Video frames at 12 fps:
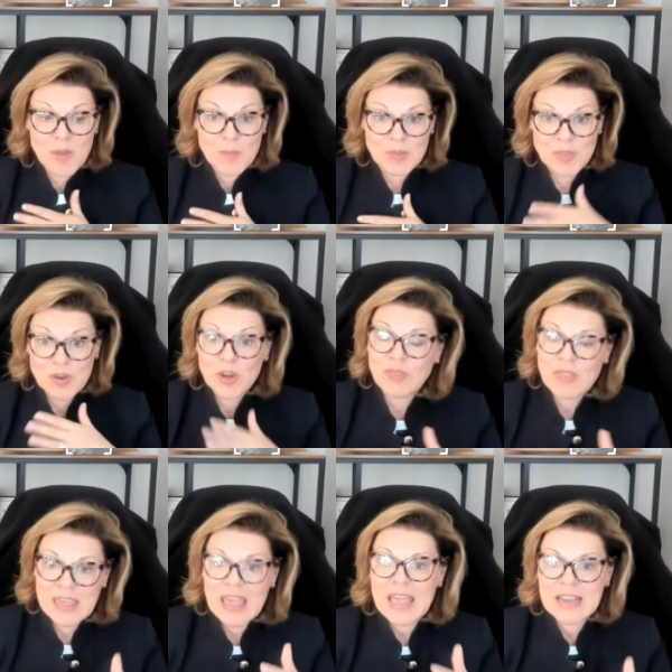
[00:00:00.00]
but
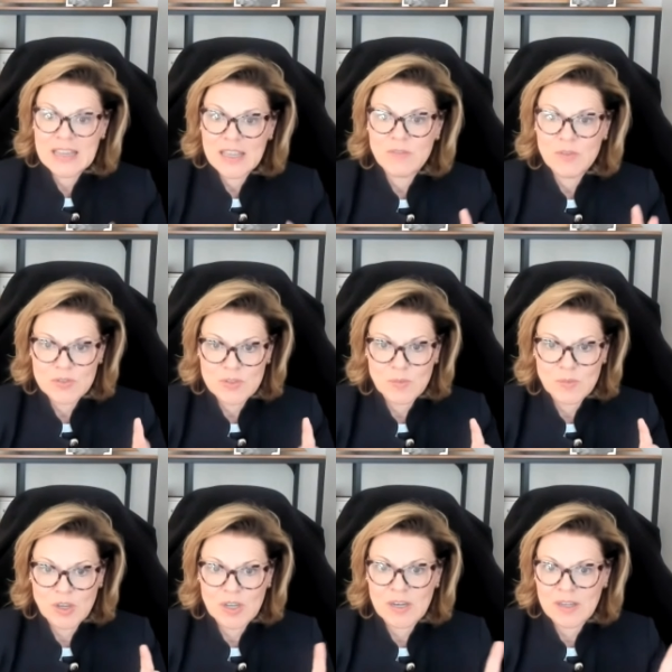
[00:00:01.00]
they can give you some
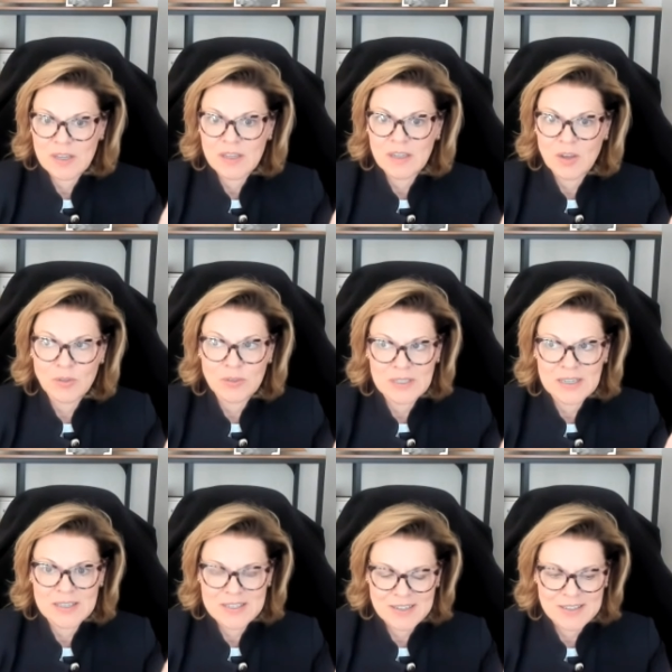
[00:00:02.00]
good golden
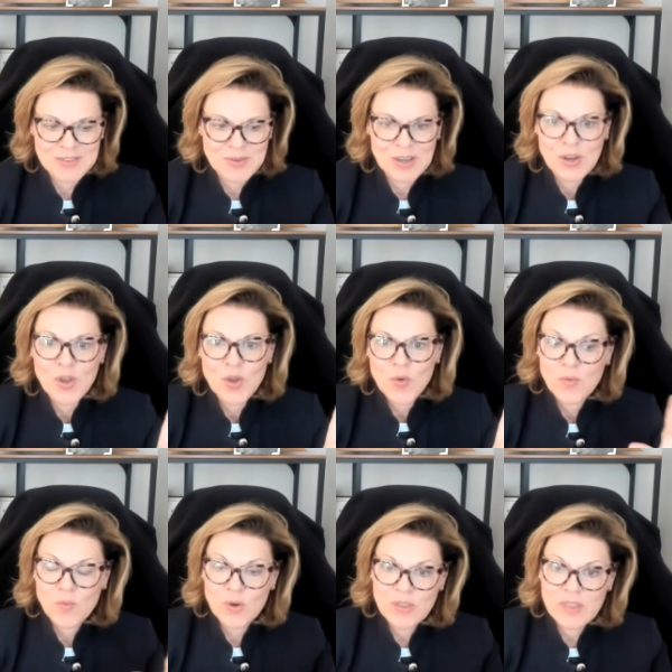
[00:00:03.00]
insights, right?
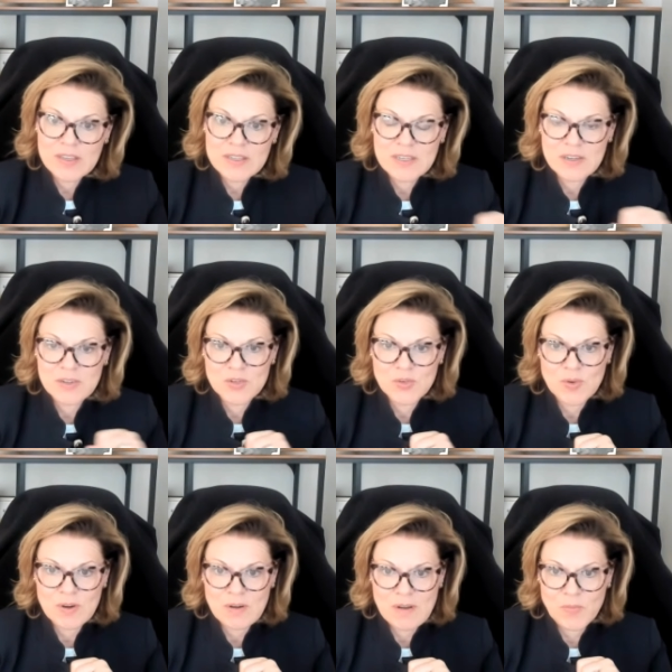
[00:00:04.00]
What do they see as
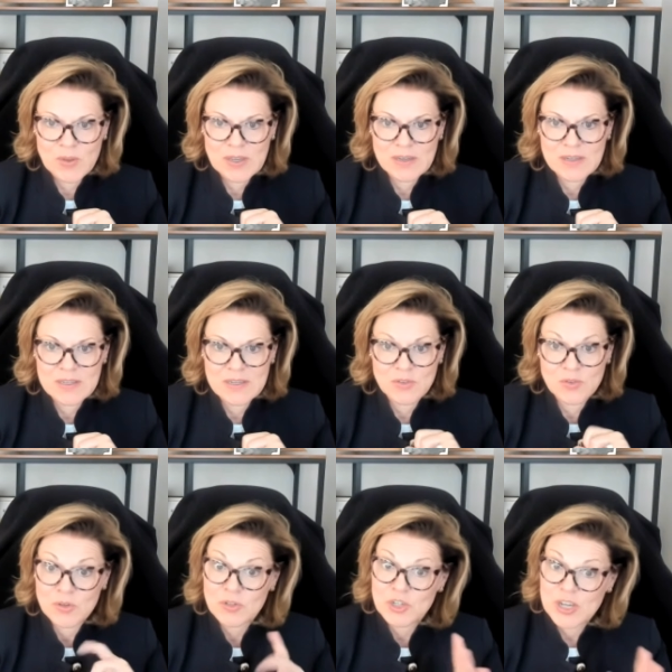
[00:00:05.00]
your weaknesses or
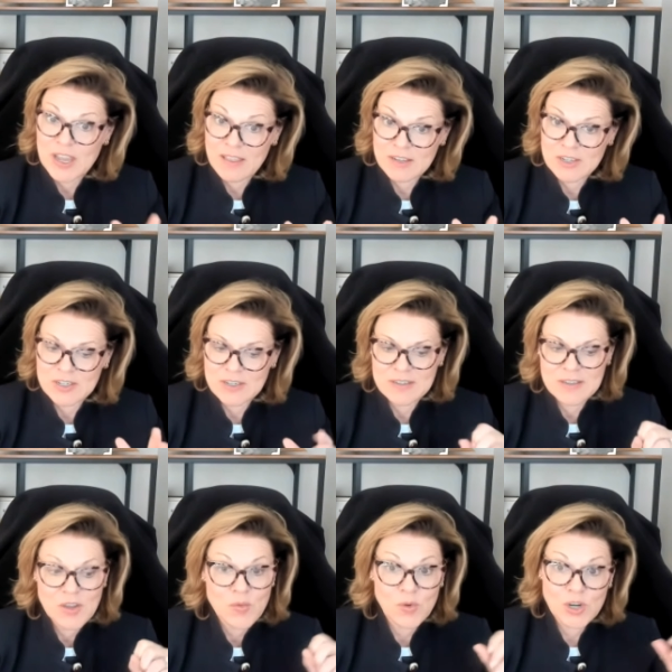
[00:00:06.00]
your challenges?
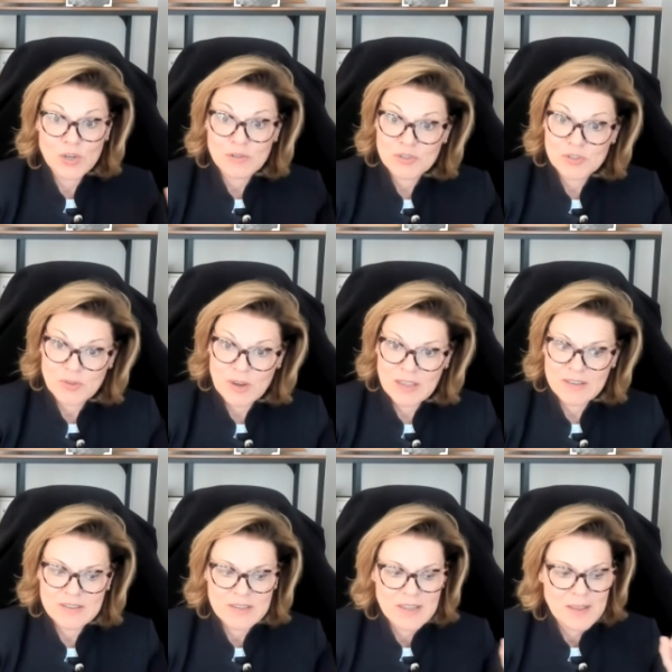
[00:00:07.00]
What are your
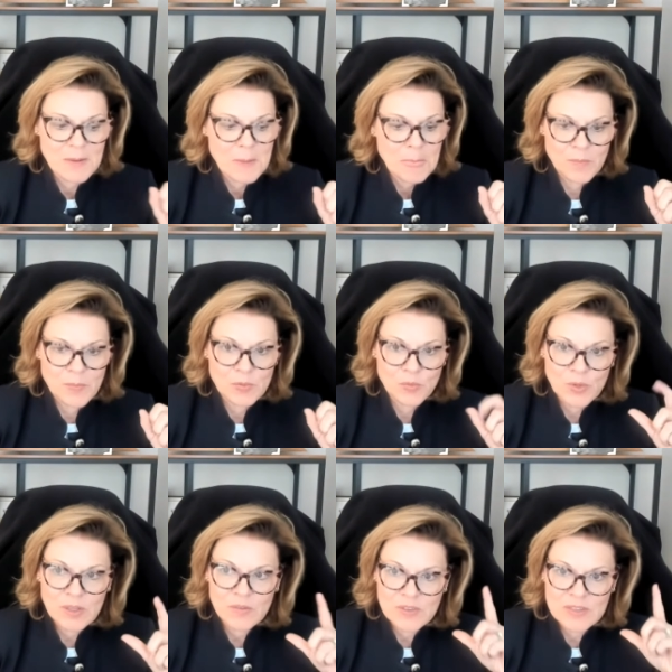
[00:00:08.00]
strengths? But
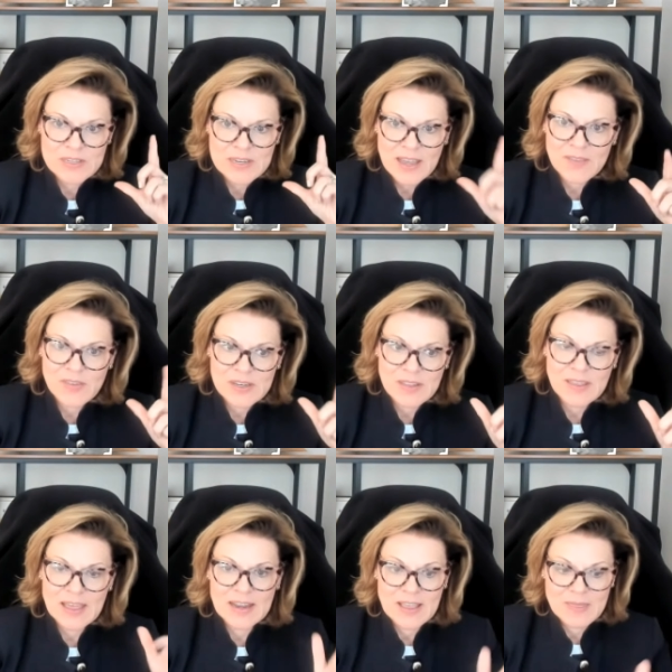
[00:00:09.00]
really dive into
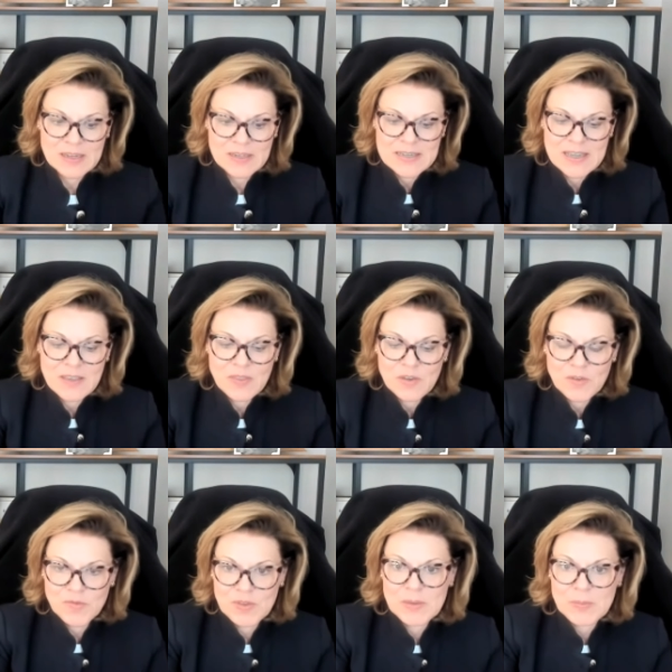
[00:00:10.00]
that and then take their
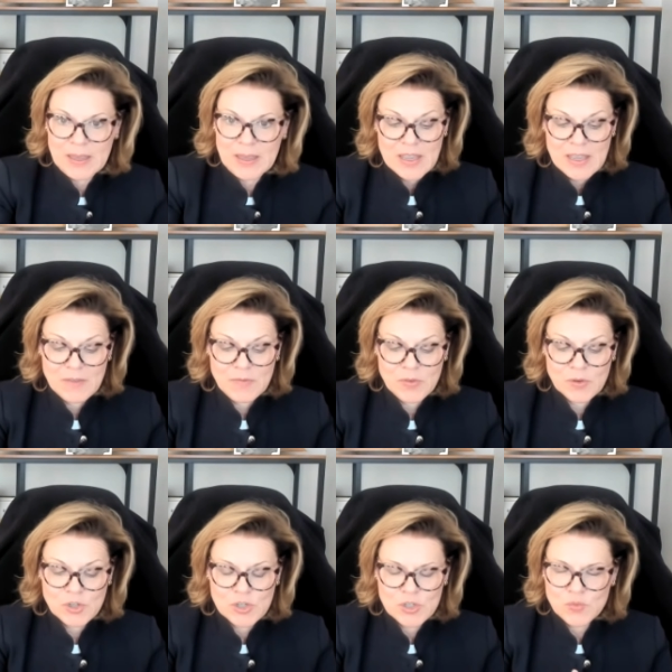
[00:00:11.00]
feedback. If you're
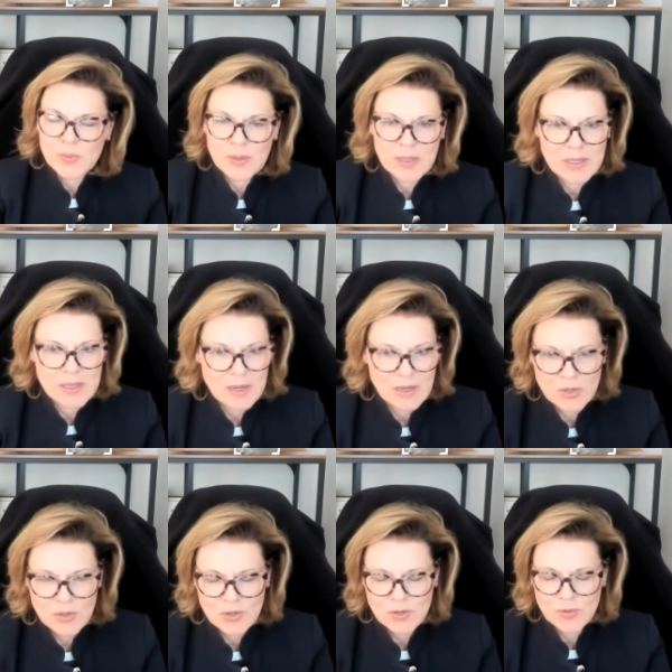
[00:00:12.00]
just really young in
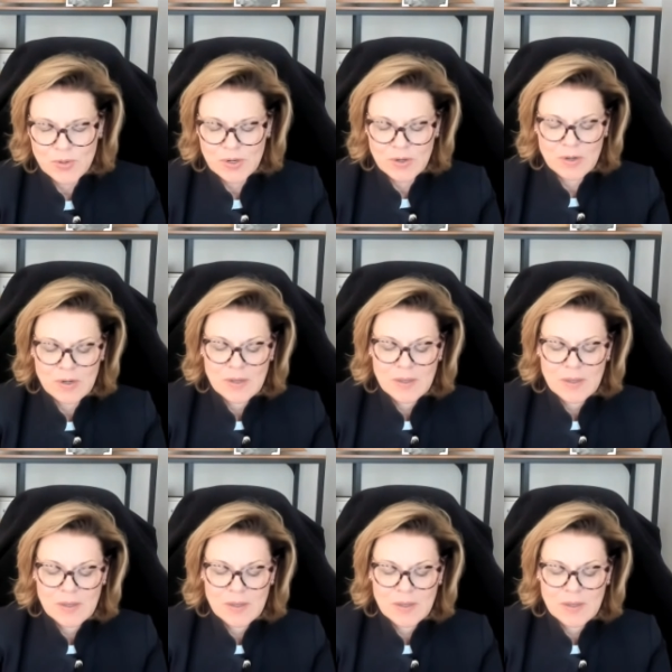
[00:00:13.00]
your career,